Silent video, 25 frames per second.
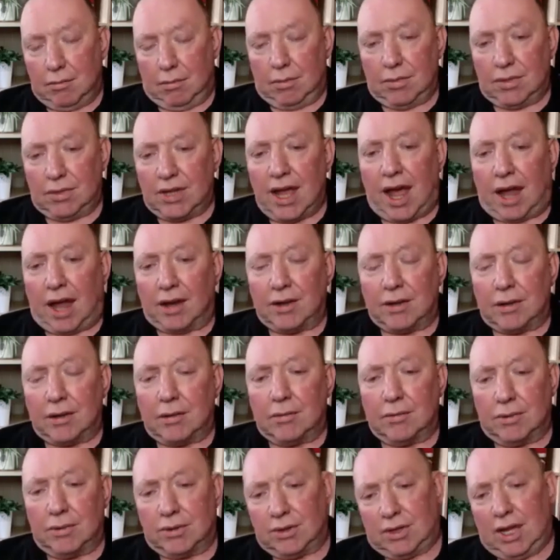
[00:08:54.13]
"Dad,
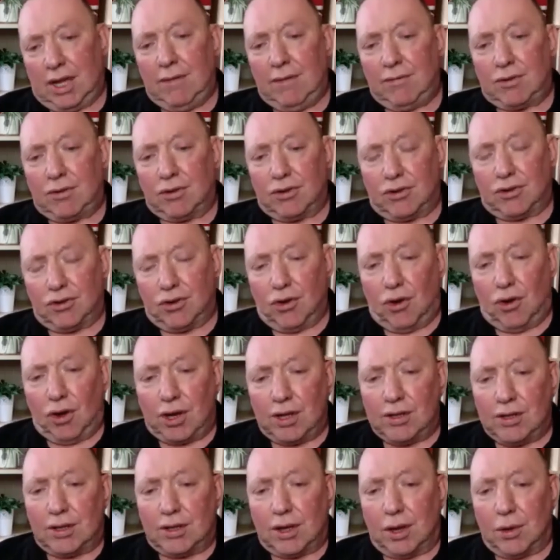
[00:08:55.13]
was Steve just
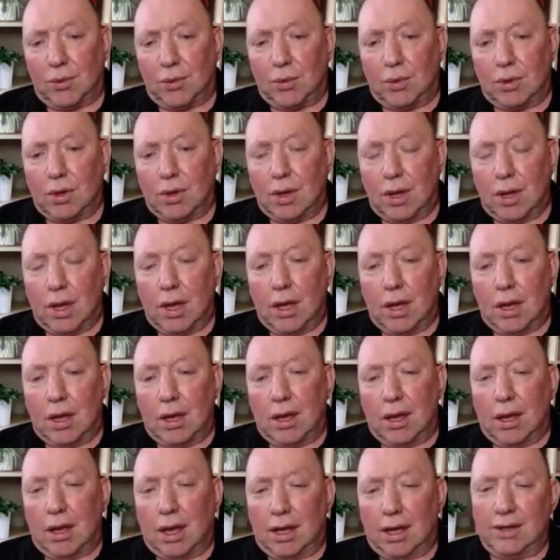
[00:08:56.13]
talking to you?"
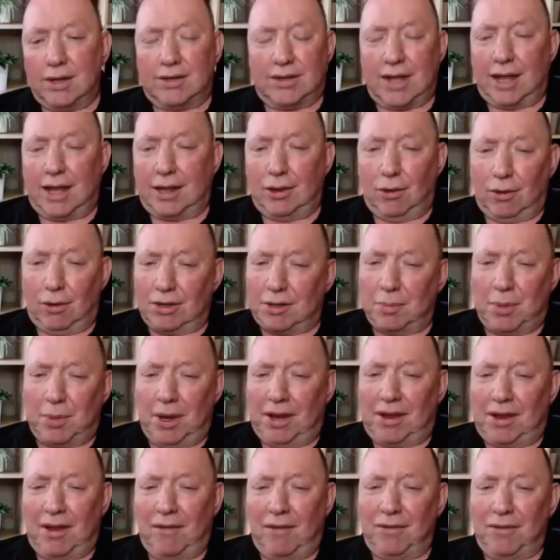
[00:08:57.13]
And his dad looked a
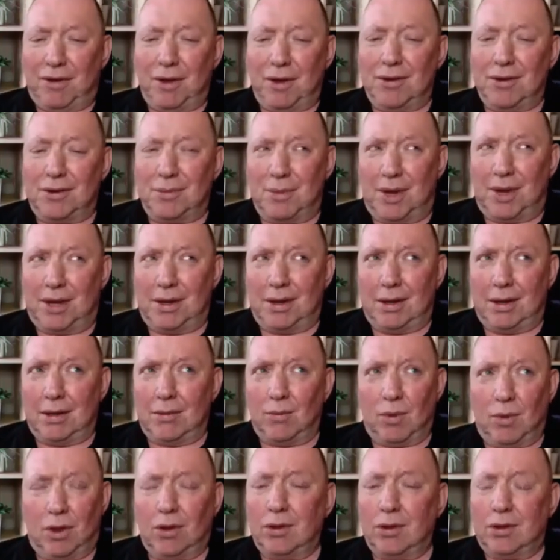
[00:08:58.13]
bit confused and went,
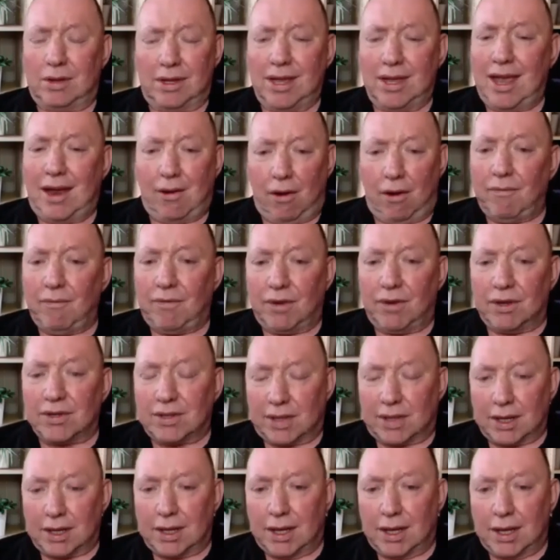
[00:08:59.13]
"Well, yeah,
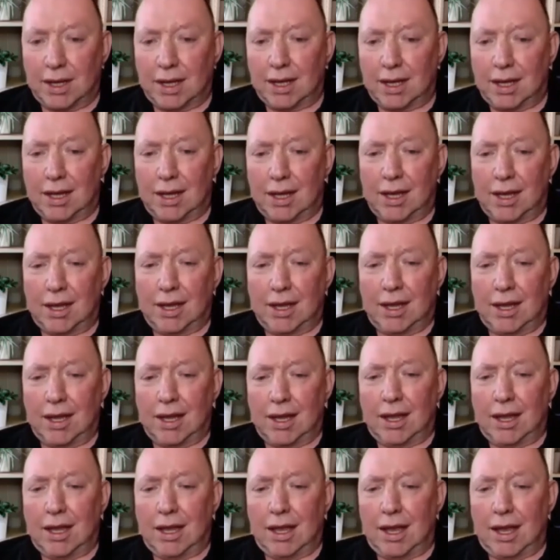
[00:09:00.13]
obviously."
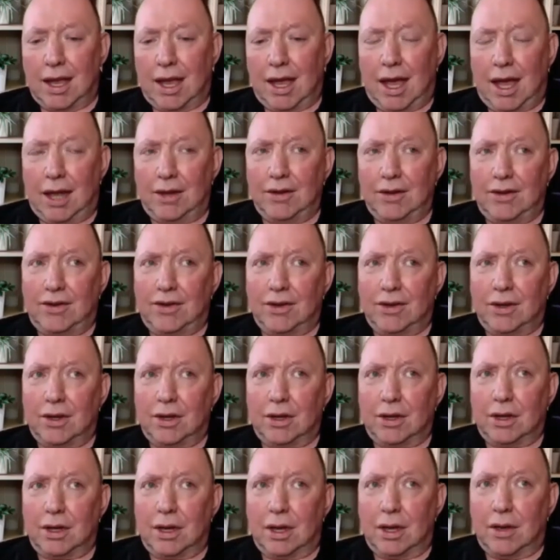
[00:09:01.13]
And
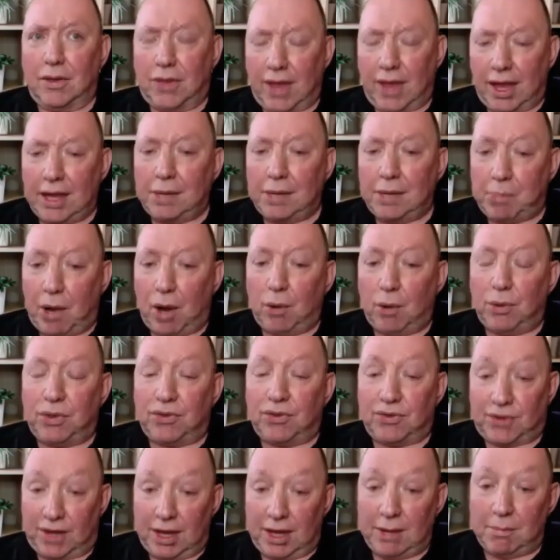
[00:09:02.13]
they'd both
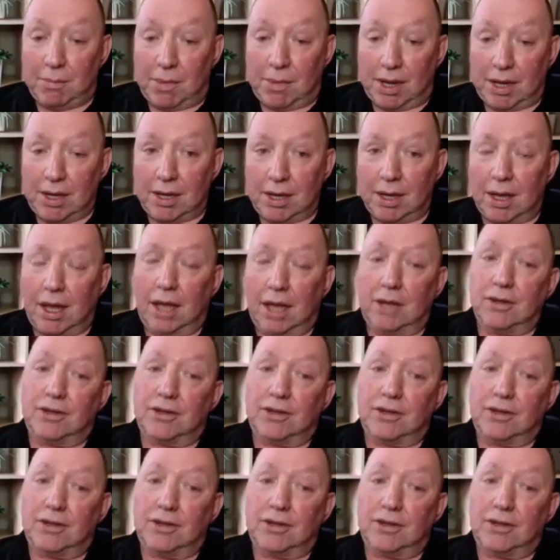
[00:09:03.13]
seen me, and